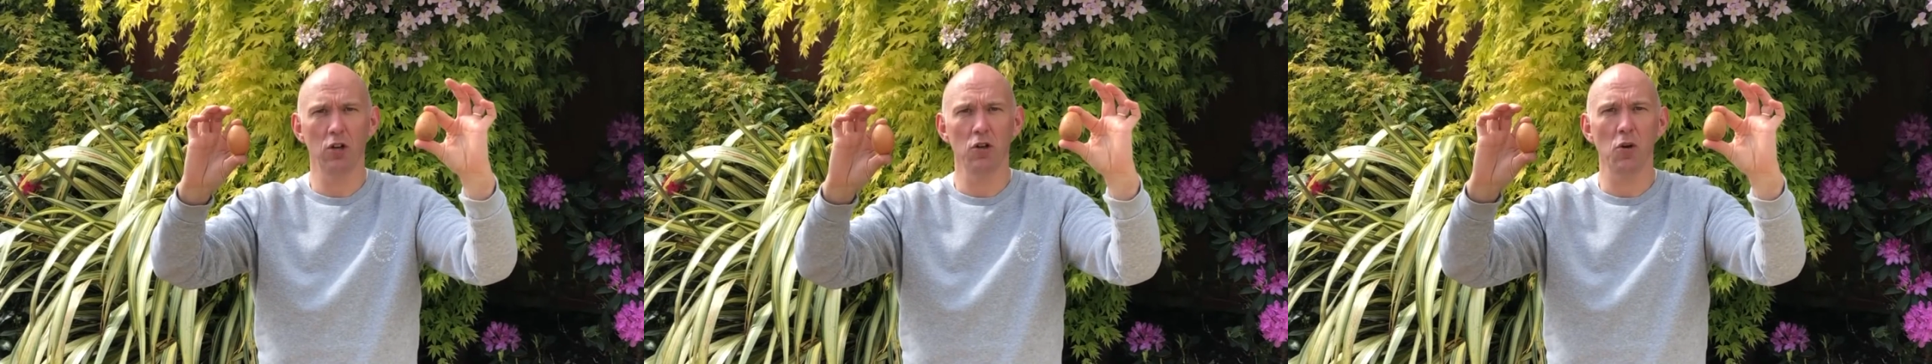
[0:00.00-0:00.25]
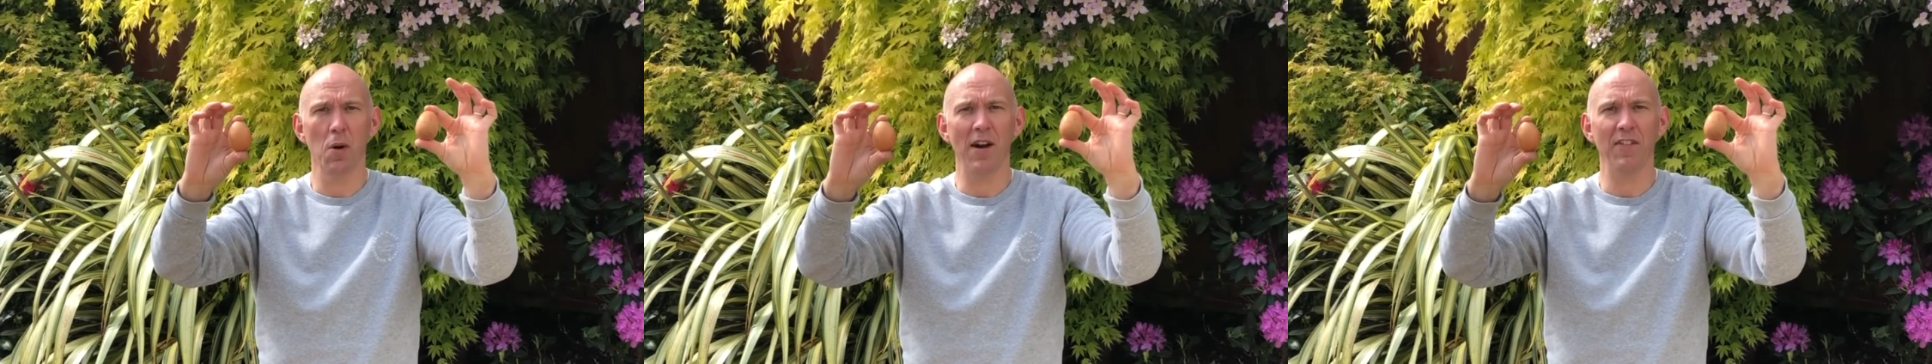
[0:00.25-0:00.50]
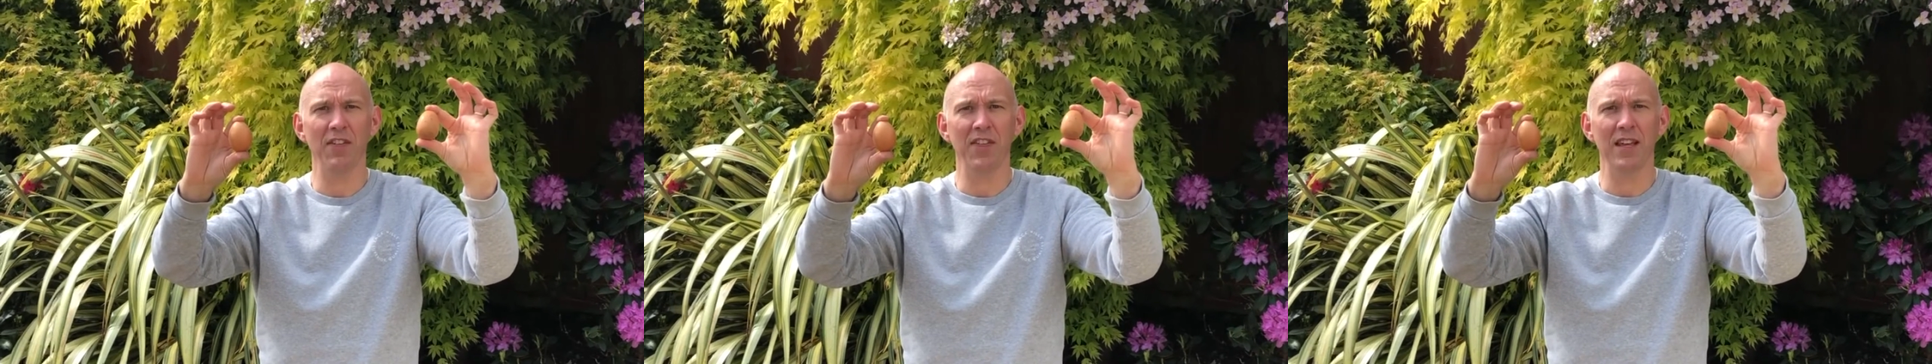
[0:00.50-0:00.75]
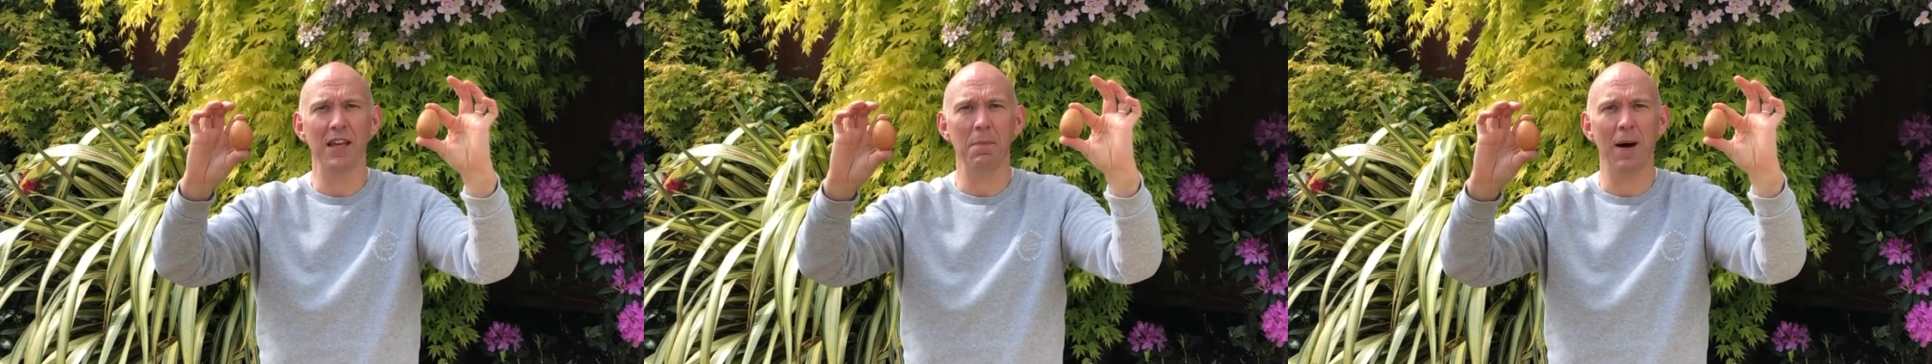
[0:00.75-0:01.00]
you have a
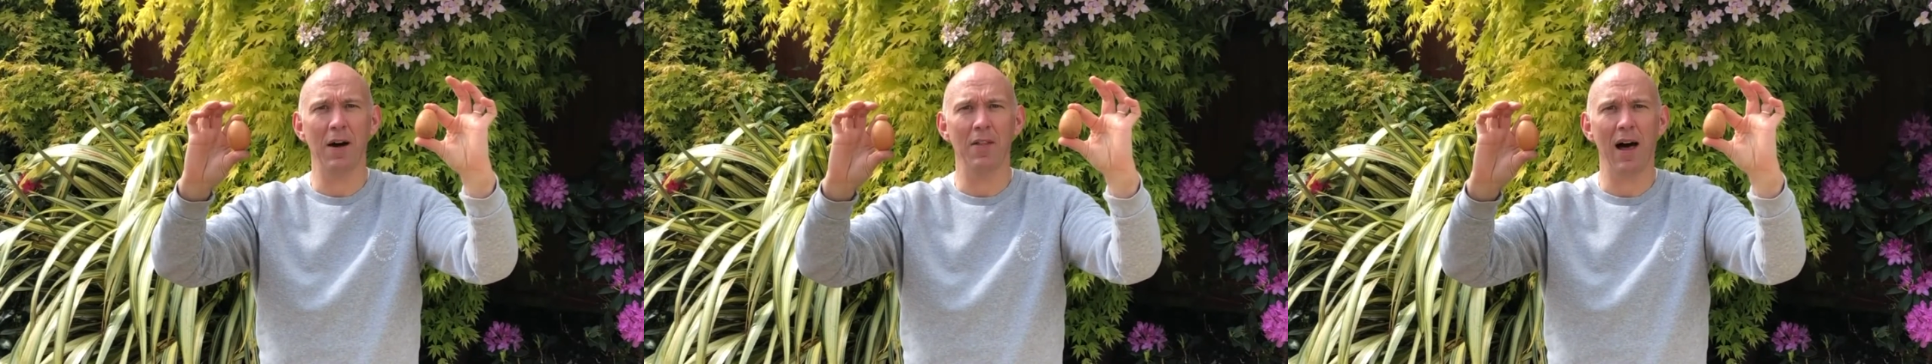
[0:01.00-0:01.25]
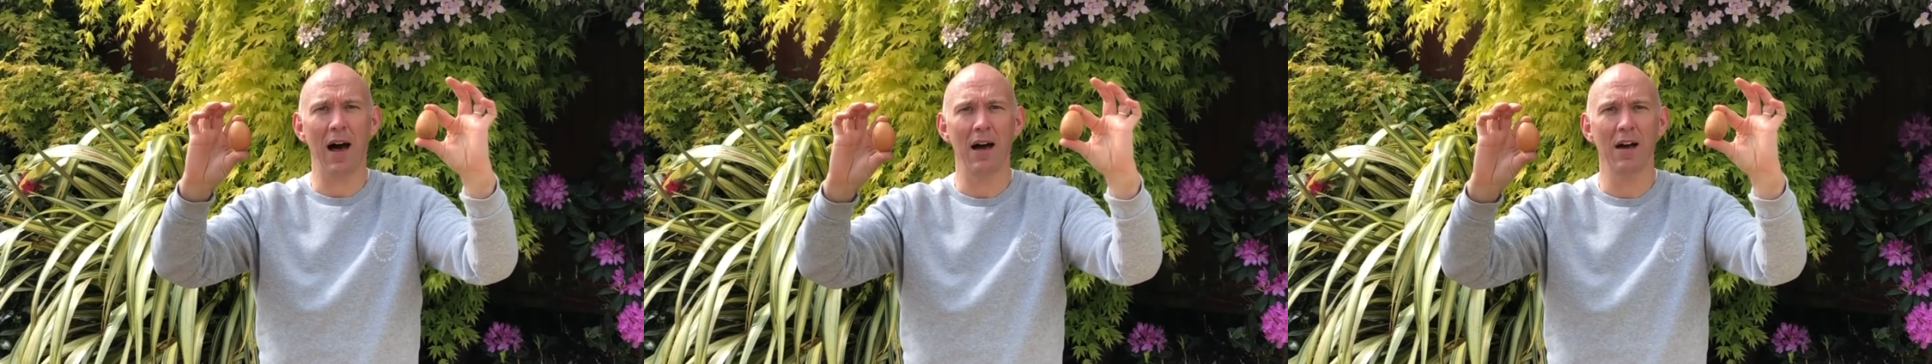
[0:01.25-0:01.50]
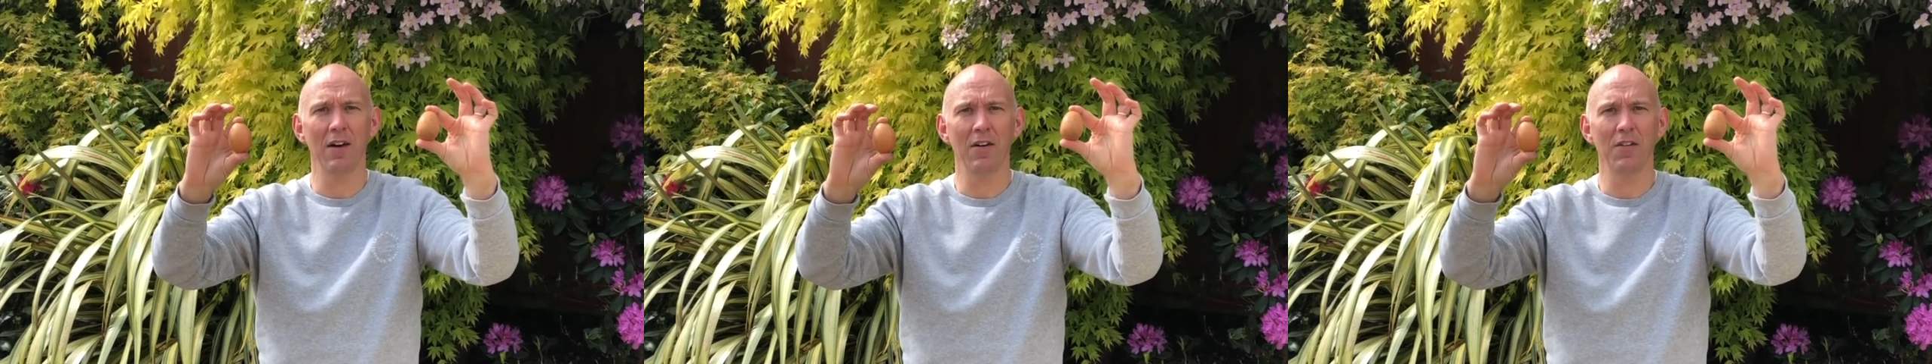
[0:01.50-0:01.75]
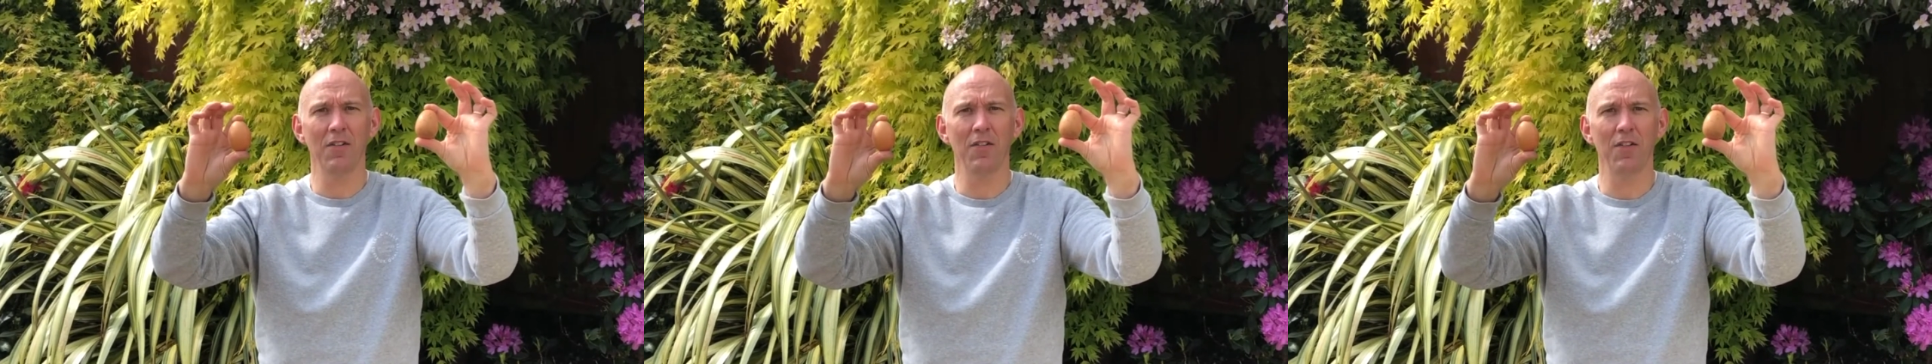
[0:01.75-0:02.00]
think about that
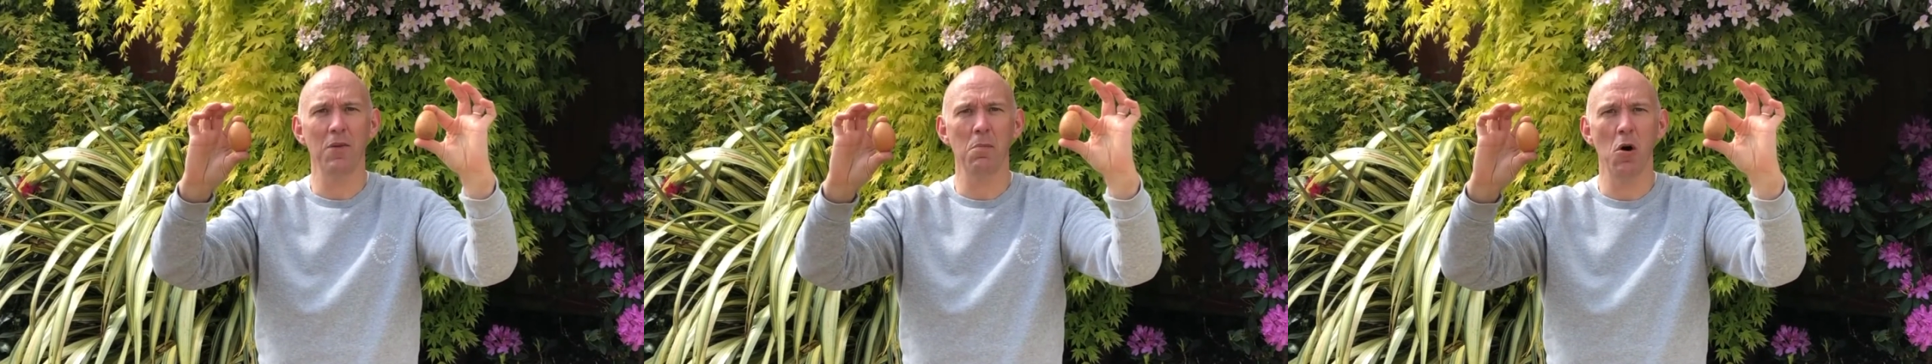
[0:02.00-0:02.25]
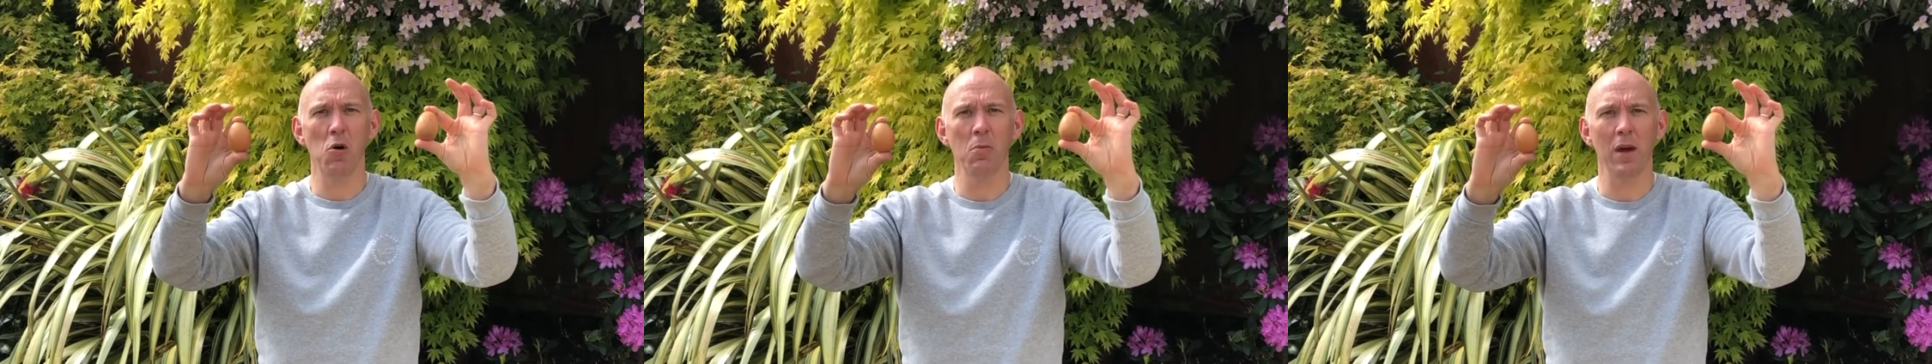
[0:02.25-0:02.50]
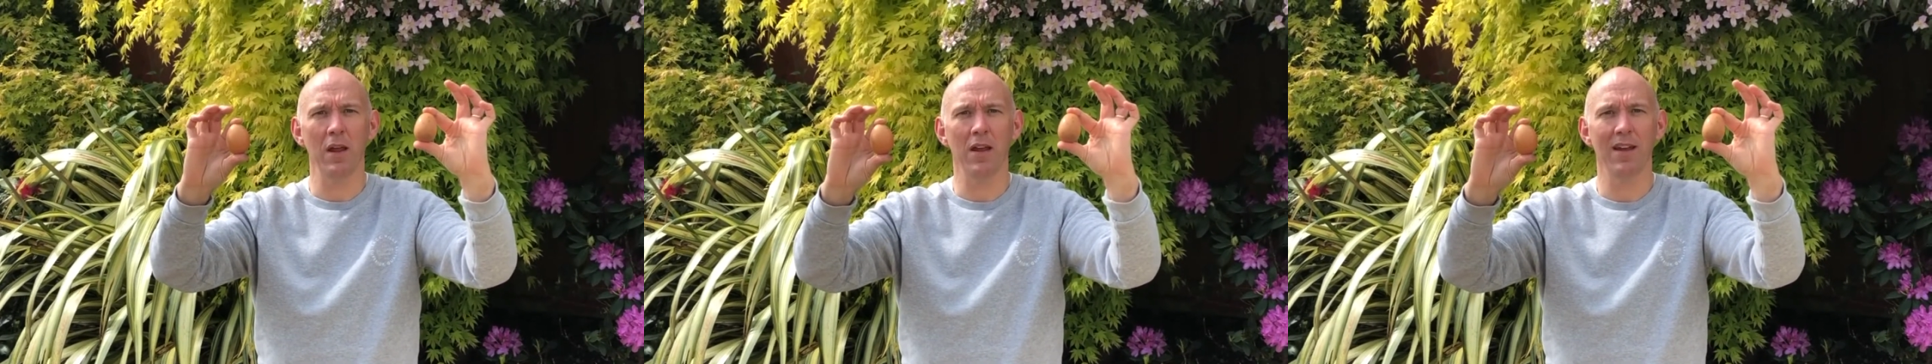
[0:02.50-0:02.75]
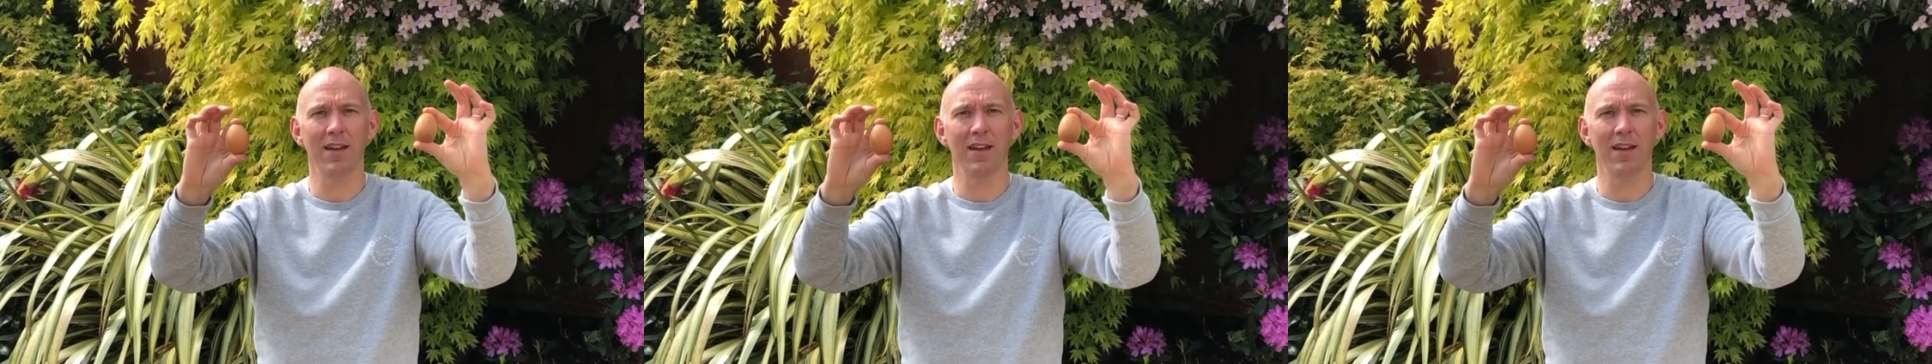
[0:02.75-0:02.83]
for the moment.